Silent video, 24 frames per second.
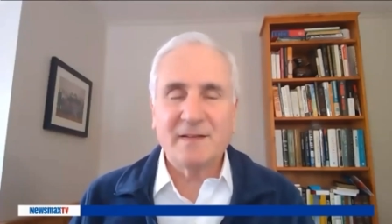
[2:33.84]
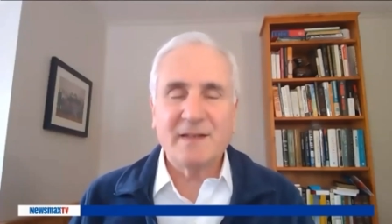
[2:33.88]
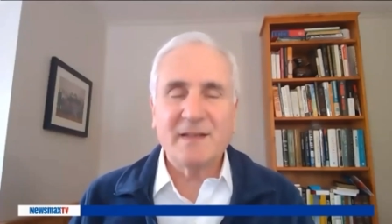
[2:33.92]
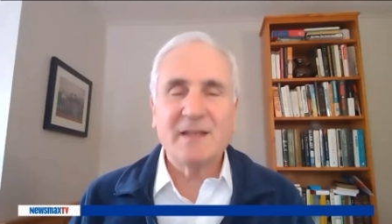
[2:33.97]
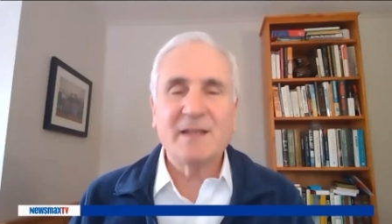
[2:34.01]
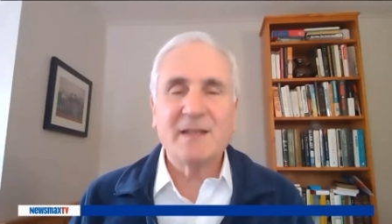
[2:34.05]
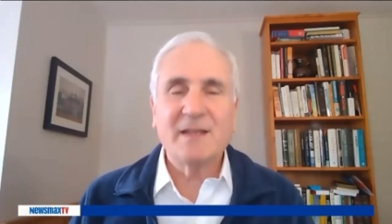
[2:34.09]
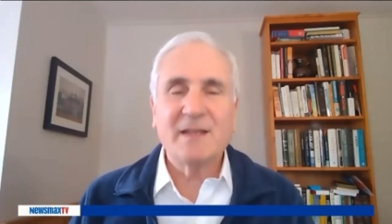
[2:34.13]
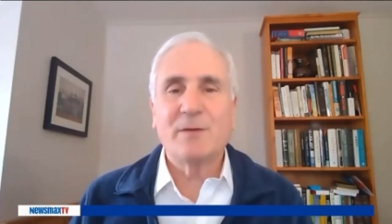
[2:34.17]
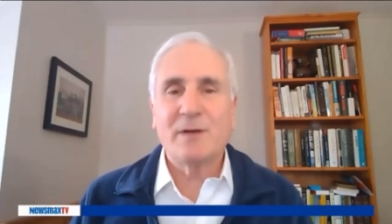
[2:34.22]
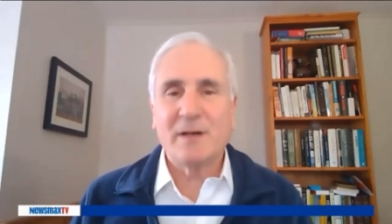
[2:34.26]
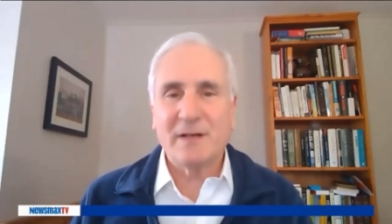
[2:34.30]

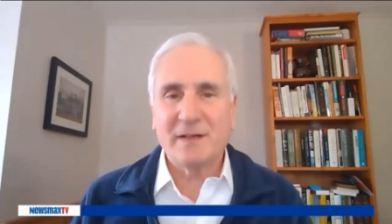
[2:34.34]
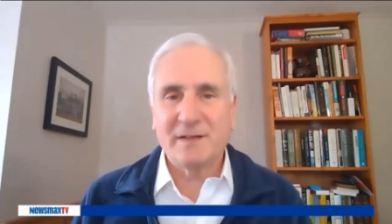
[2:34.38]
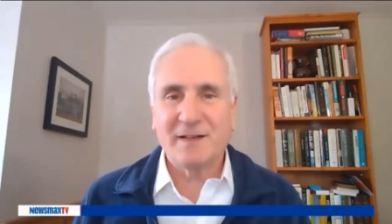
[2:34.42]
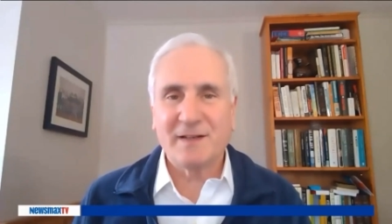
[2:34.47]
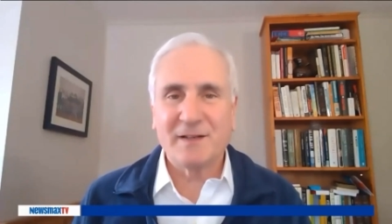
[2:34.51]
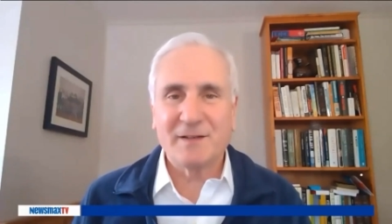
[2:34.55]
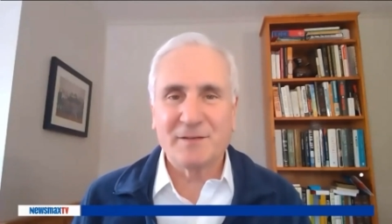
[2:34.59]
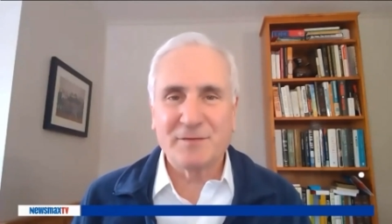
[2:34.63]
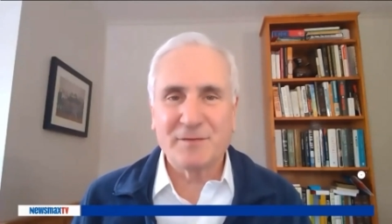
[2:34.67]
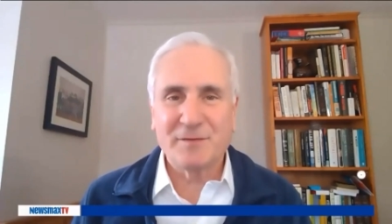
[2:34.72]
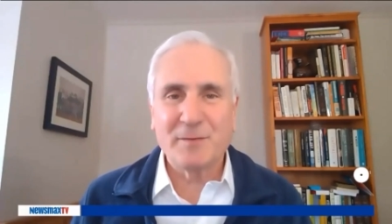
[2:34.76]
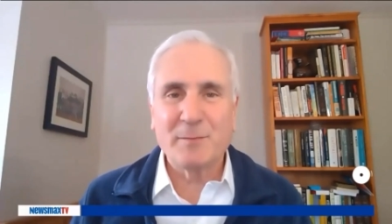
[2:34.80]
EUA
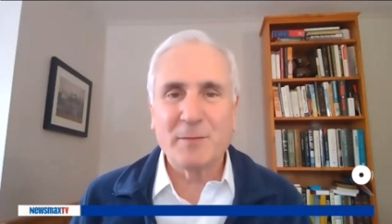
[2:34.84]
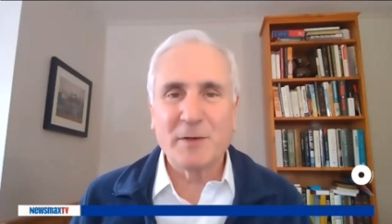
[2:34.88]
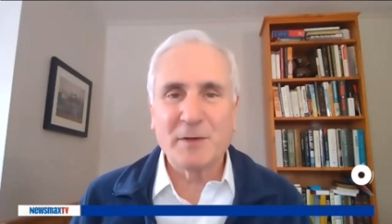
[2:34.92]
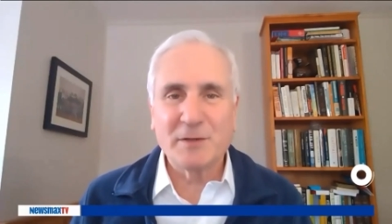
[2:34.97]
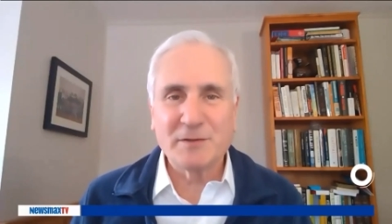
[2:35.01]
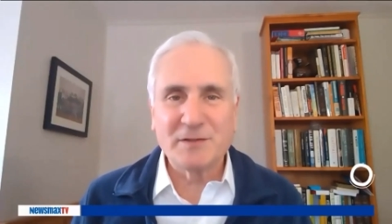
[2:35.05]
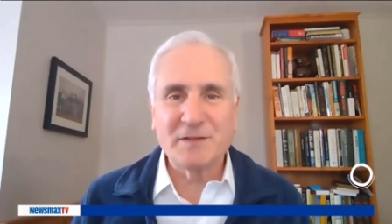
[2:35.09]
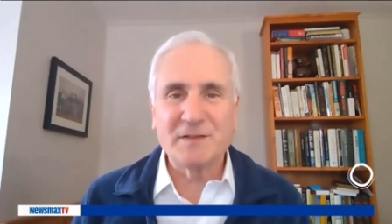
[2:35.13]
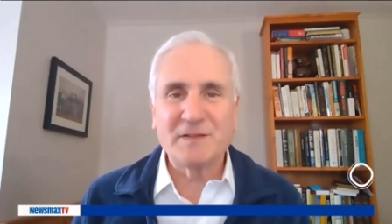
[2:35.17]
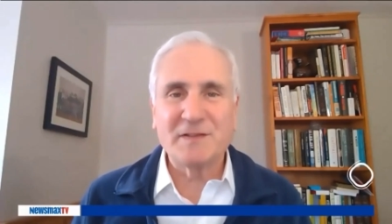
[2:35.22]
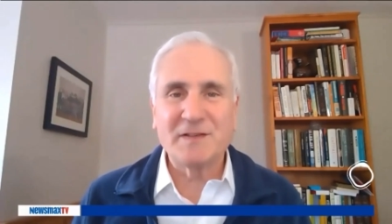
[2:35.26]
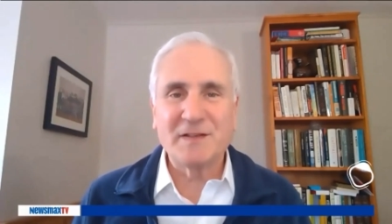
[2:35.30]
stands for
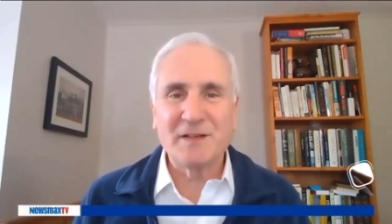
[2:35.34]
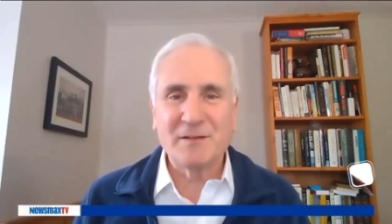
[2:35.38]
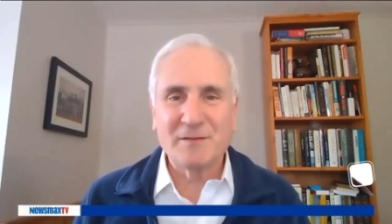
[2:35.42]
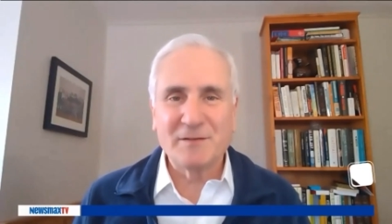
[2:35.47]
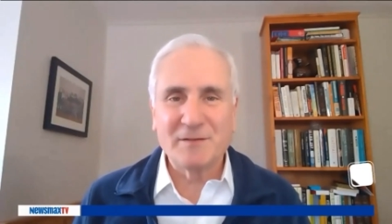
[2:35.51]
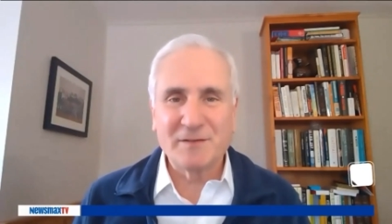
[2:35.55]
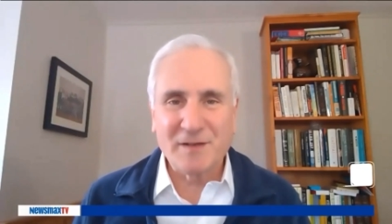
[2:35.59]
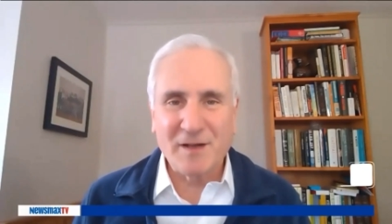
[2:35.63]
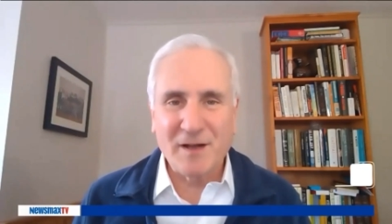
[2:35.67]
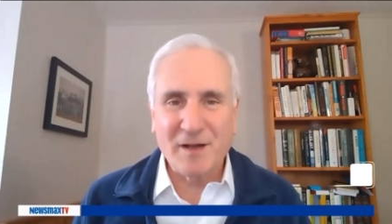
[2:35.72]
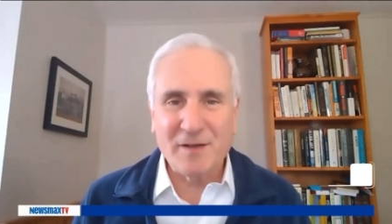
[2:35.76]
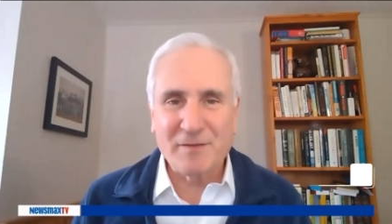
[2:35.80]
Emergency
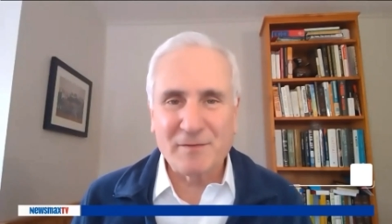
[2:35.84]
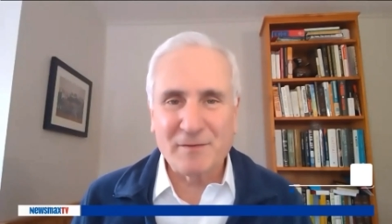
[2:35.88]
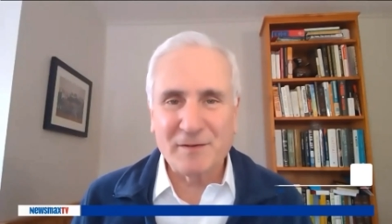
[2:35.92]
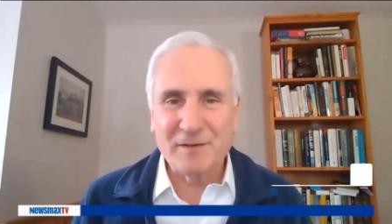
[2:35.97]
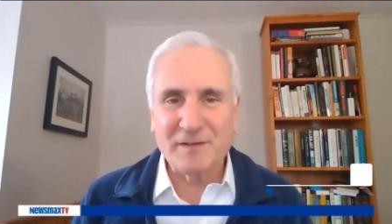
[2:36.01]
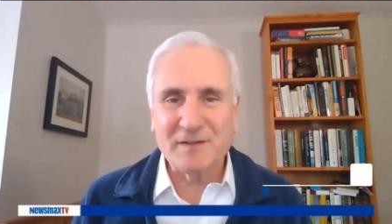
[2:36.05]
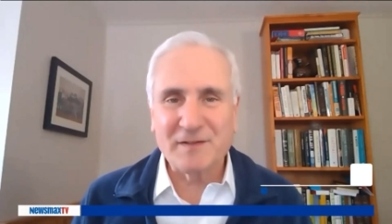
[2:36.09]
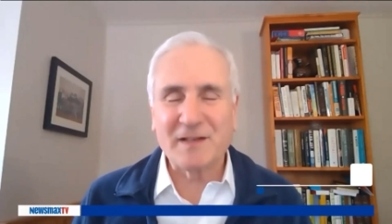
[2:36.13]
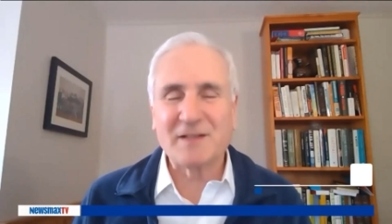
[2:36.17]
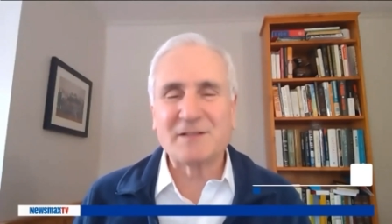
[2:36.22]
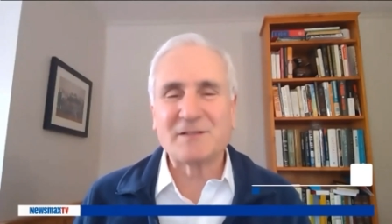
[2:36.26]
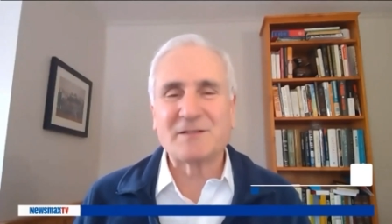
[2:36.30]
Use
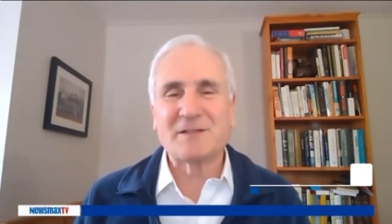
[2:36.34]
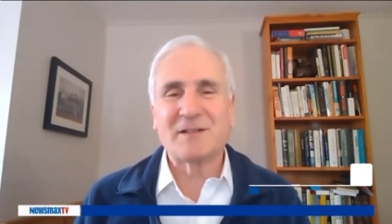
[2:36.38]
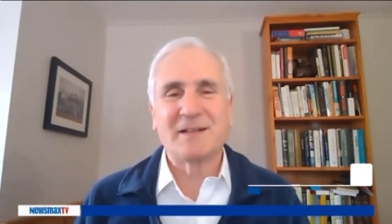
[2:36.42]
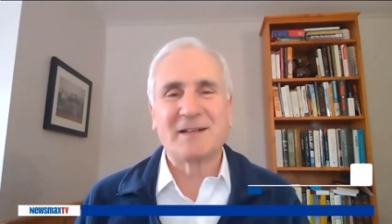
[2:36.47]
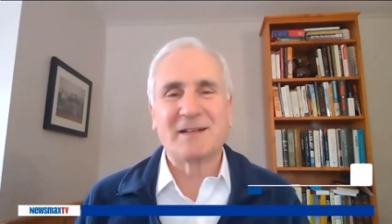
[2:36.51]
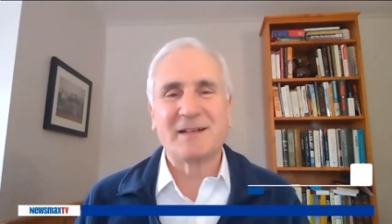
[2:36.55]
Authorization,